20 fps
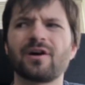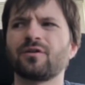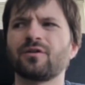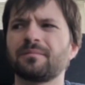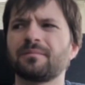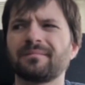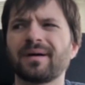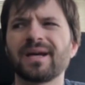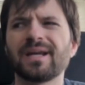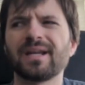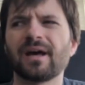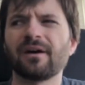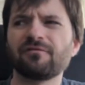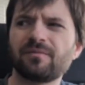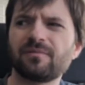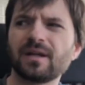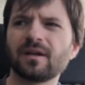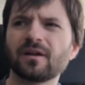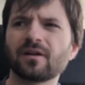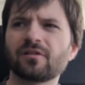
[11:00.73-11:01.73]
might have
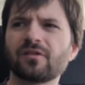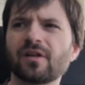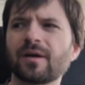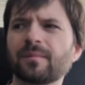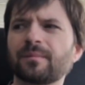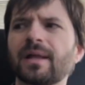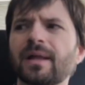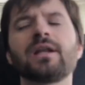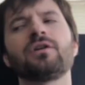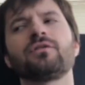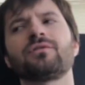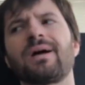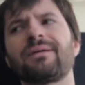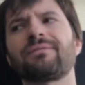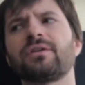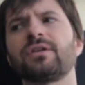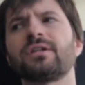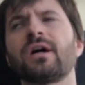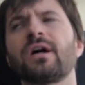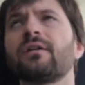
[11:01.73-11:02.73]
been an example. I didn't draft
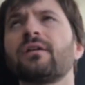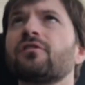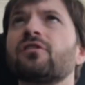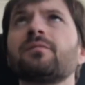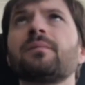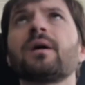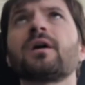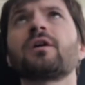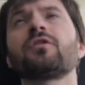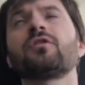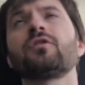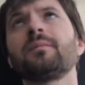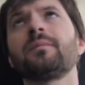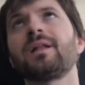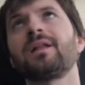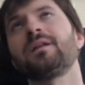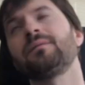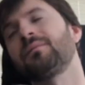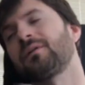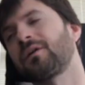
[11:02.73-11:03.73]
a ton of Spark the
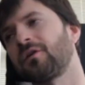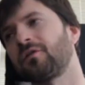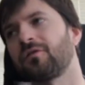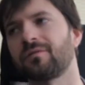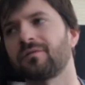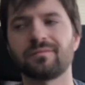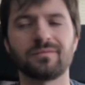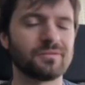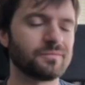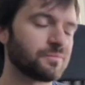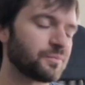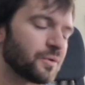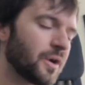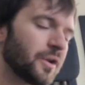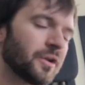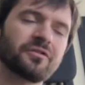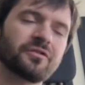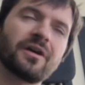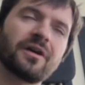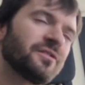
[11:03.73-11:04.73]
Rebellion because
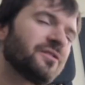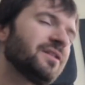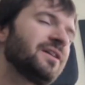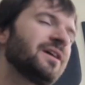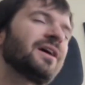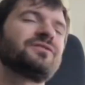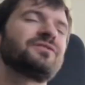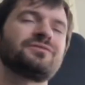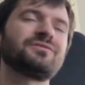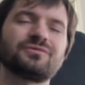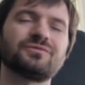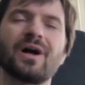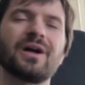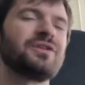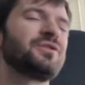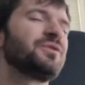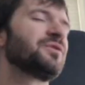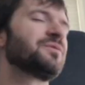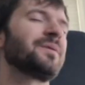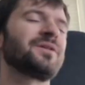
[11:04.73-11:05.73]
product scarcity. I tried
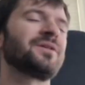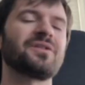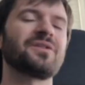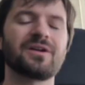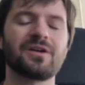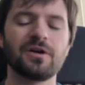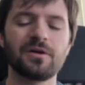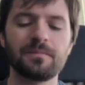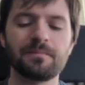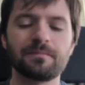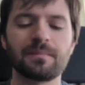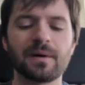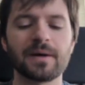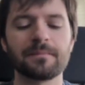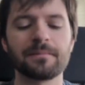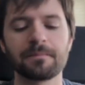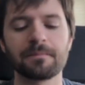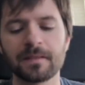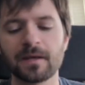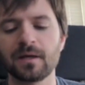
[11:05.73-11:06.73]
to as much as I could,
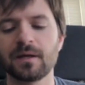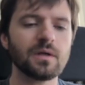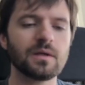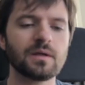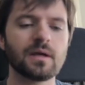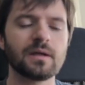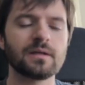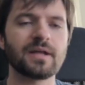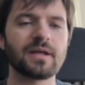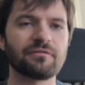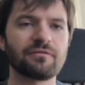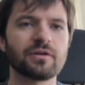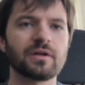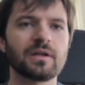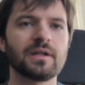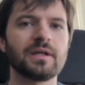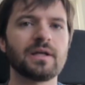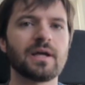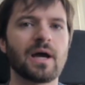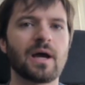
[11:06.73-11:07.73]
but
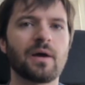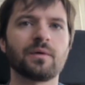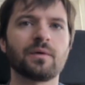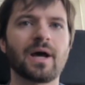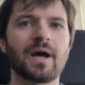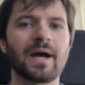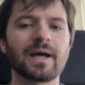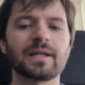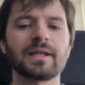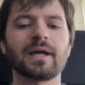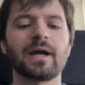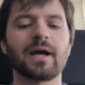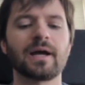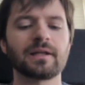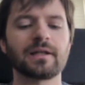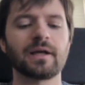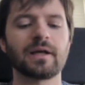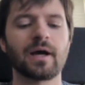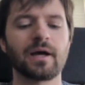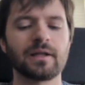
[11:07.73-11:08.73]
definitely I would highly,
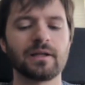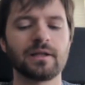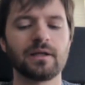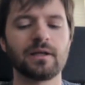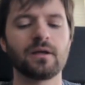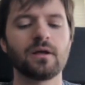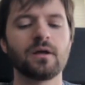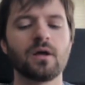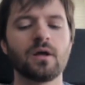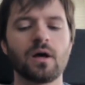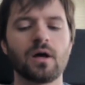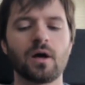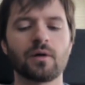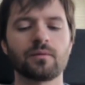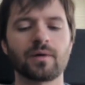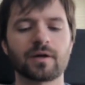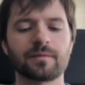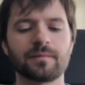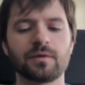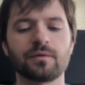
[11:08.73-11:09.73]
highly, highly
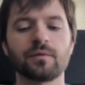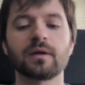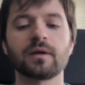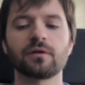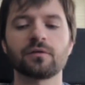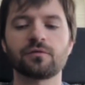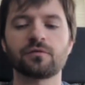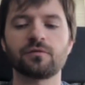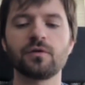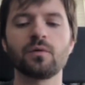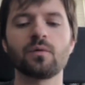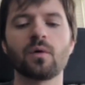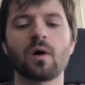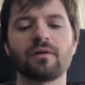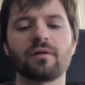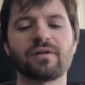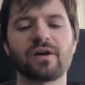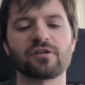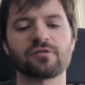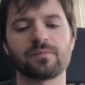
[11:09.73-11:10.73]
recommend running as few
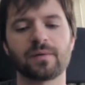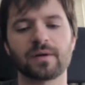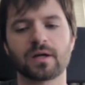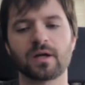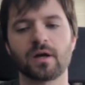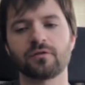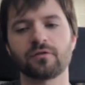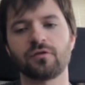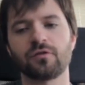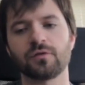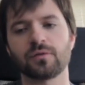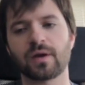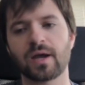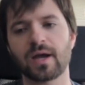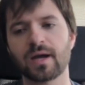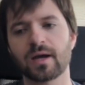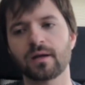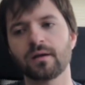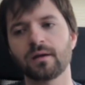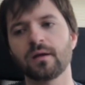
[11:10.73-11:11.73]
off-aspect cards as you
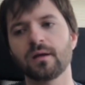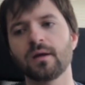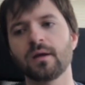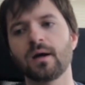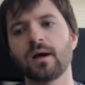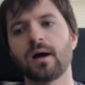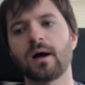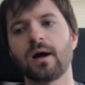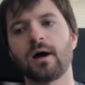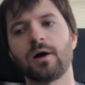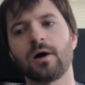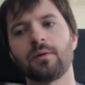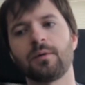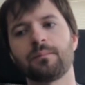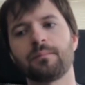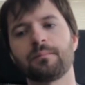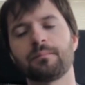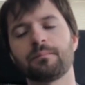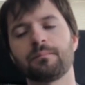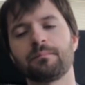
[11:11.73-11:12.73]
can.
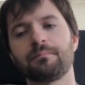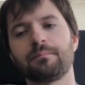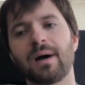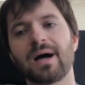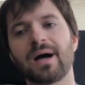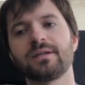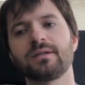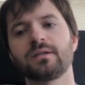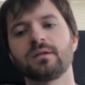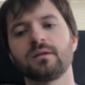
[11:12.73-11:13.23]
But